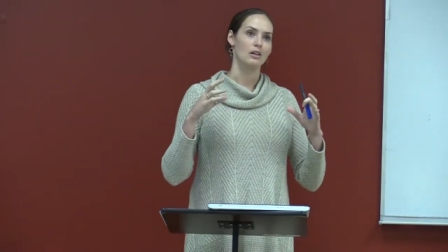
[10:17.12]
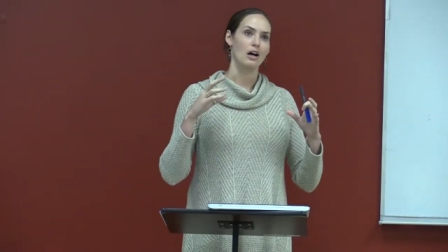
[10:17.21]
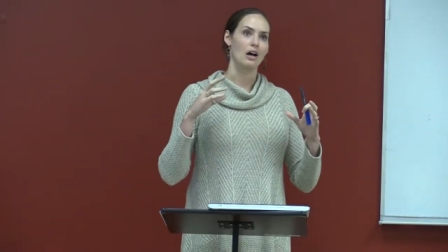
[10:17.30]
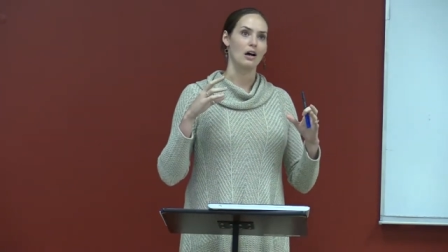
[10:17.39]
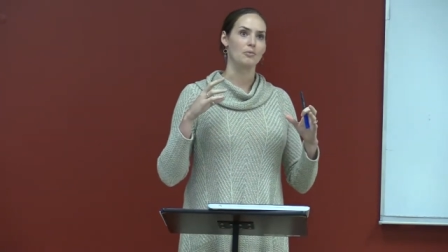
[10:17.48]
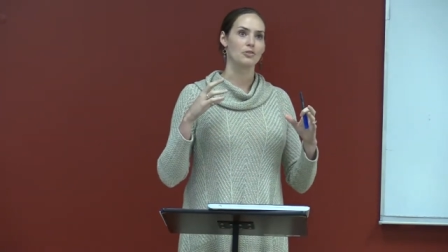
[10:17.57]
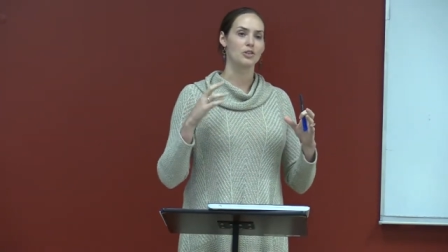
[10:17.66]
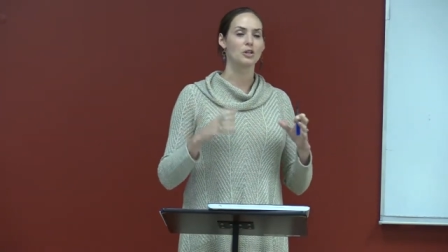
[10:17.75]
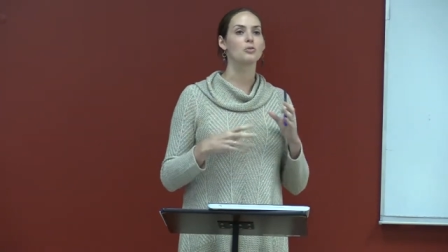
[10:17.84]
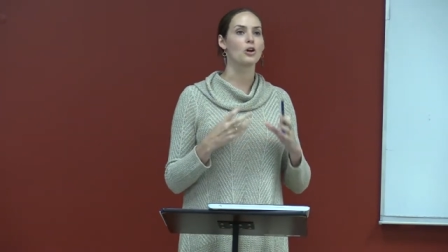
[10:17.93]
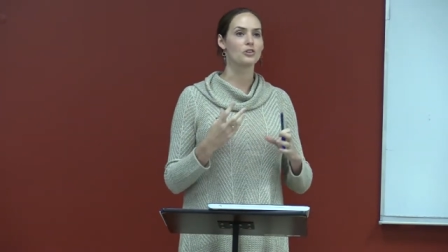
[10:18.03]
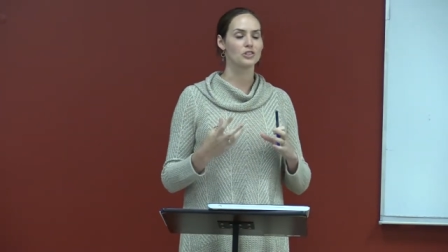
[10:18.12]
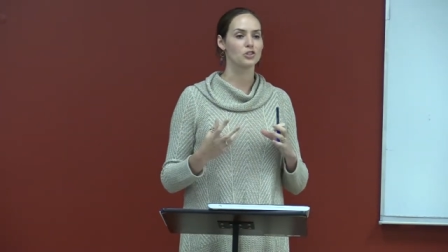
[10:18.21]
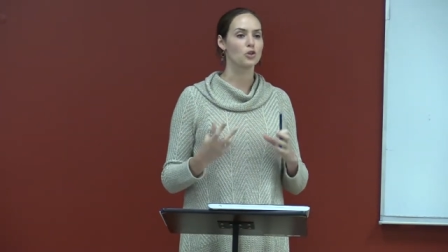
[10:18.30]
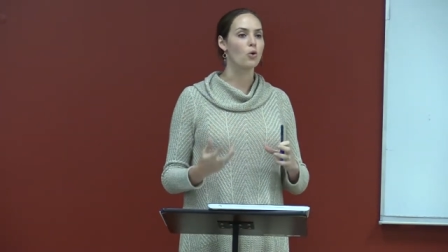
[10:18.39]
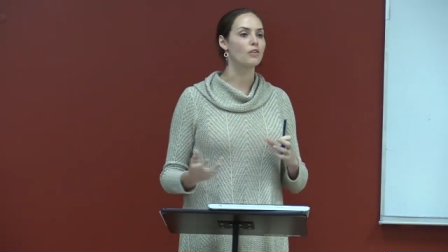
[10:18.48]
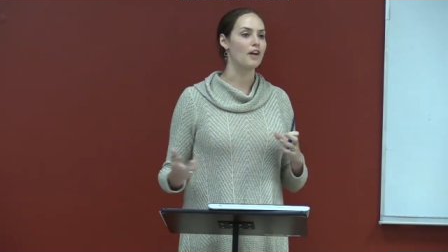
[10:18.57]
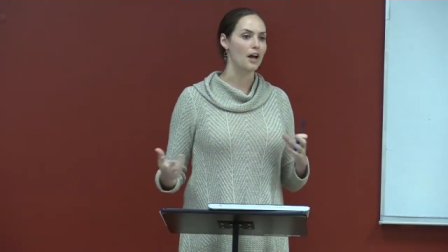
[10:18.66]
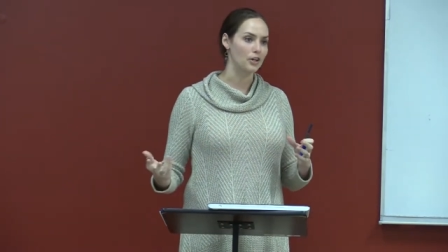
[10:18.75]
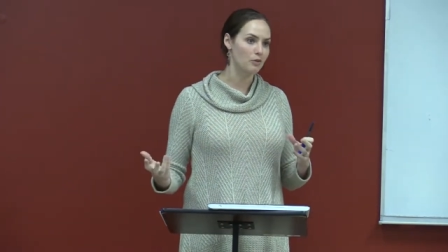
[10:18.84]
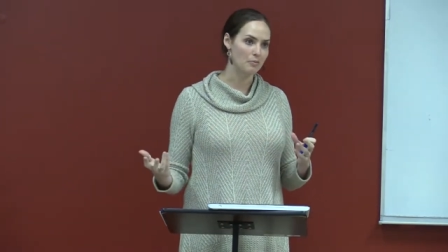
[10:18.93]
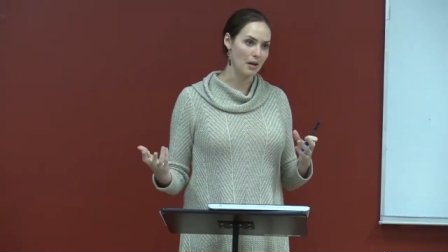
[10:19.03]
Um, the liberal arts is a core
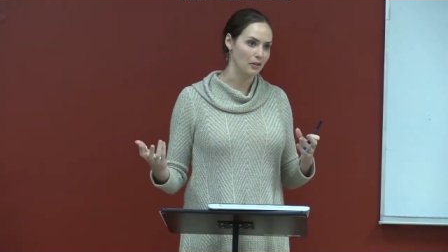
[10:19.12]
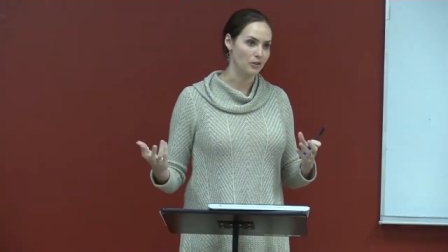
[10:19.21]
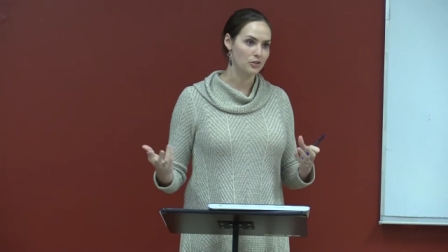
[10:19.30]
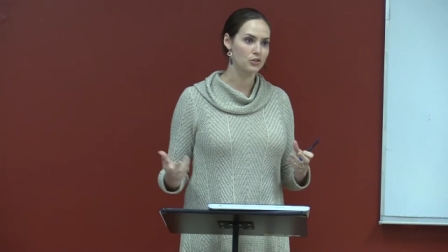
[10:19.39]
value at Baylor,